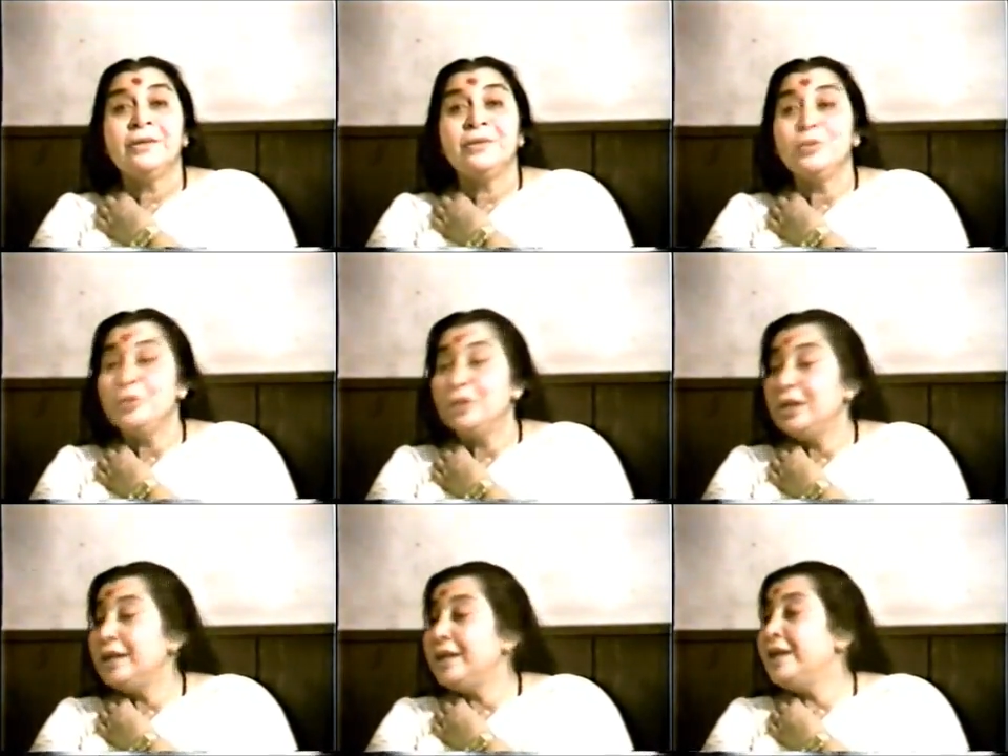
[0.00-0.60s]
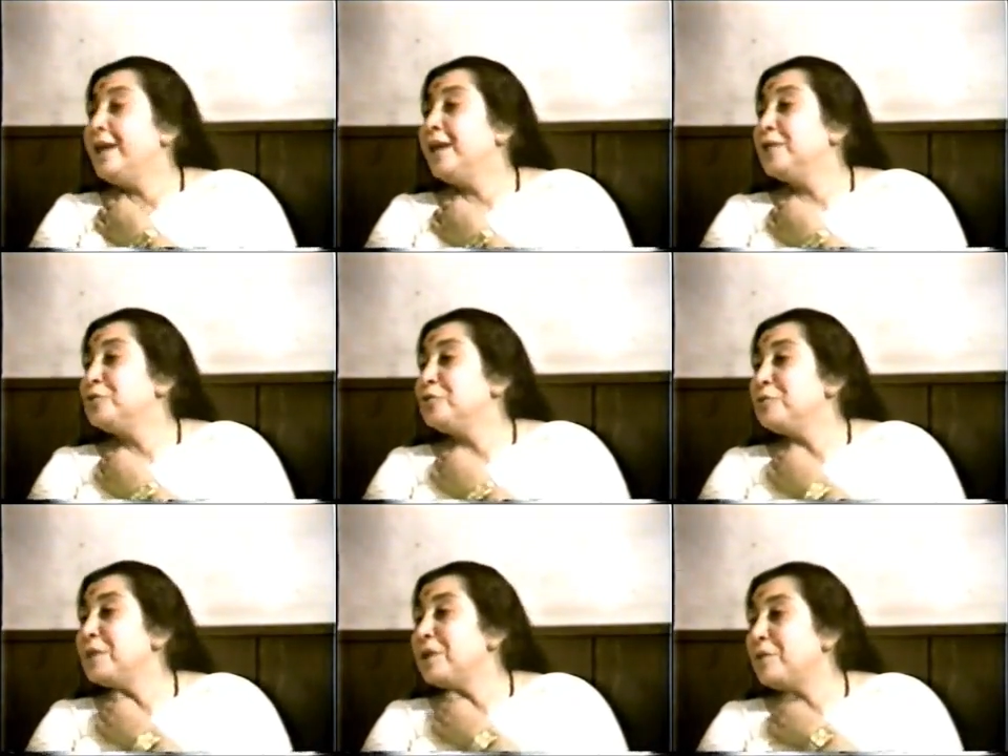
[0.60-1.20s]
Kundalini has
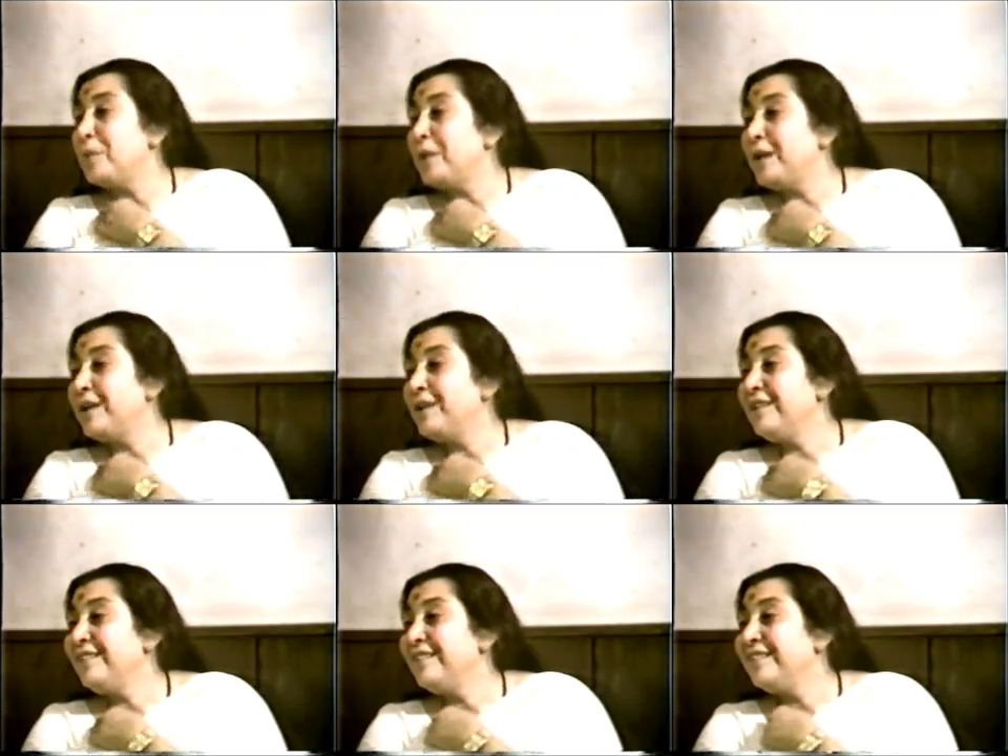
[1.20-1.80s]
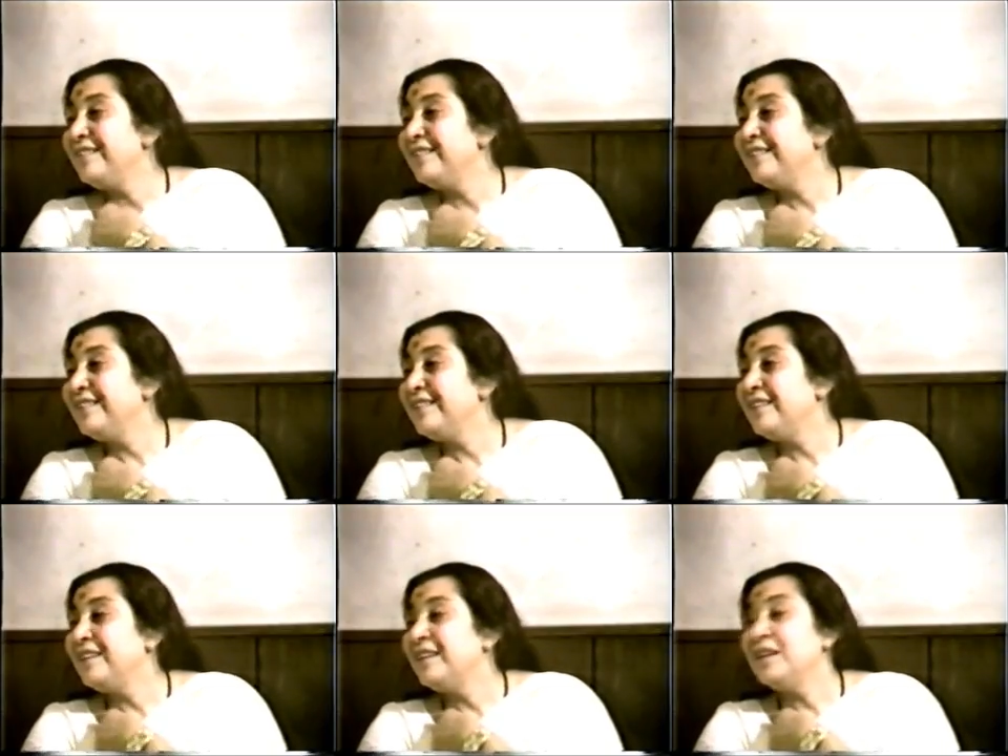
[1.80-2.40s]
to be awakened,
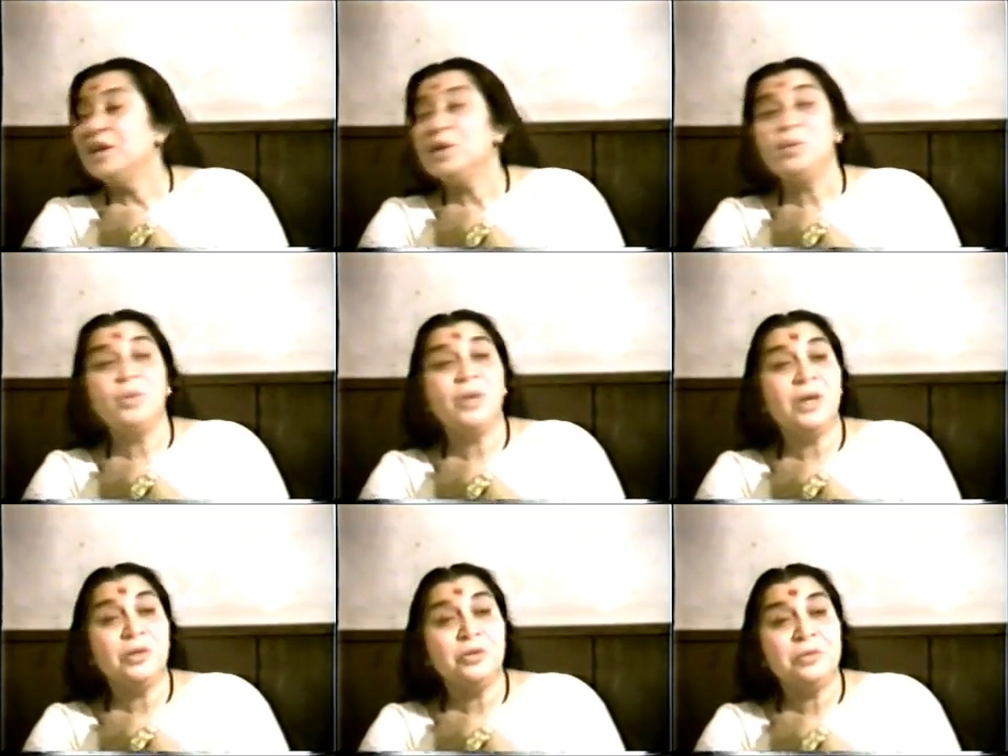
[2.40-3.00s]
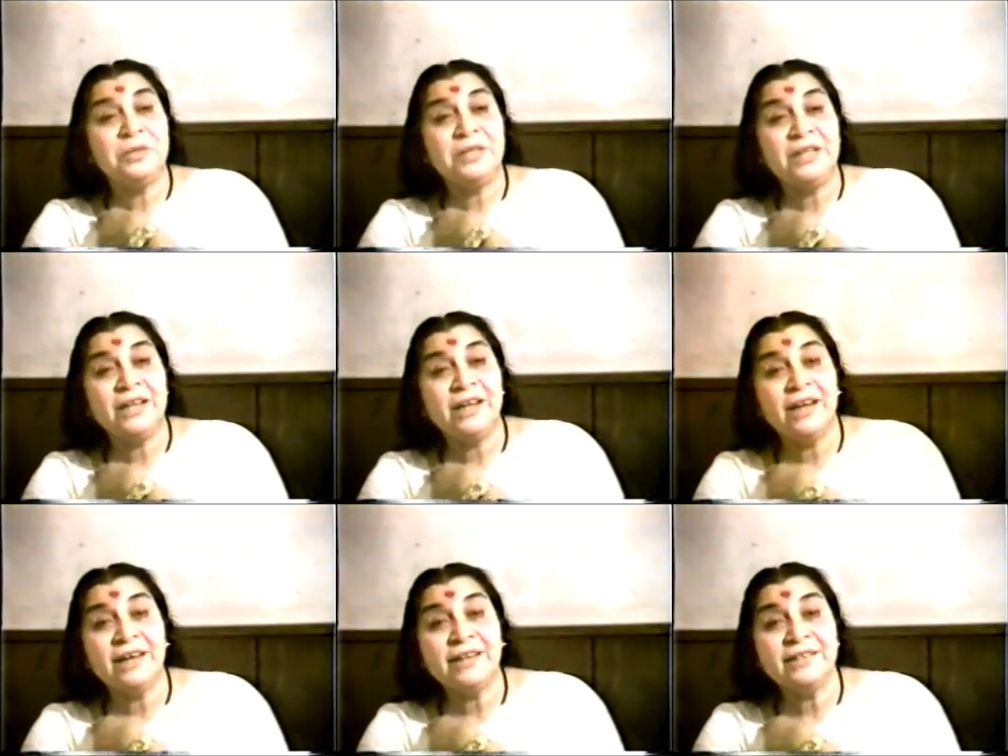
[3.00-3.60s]
you have to be
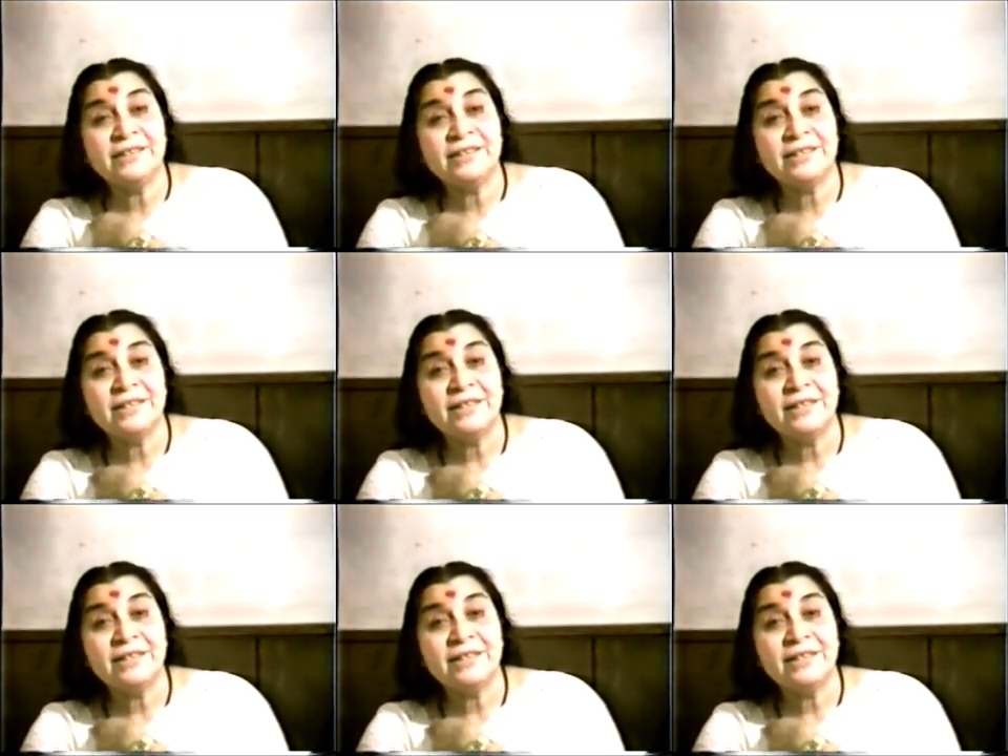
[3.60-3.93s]
realized,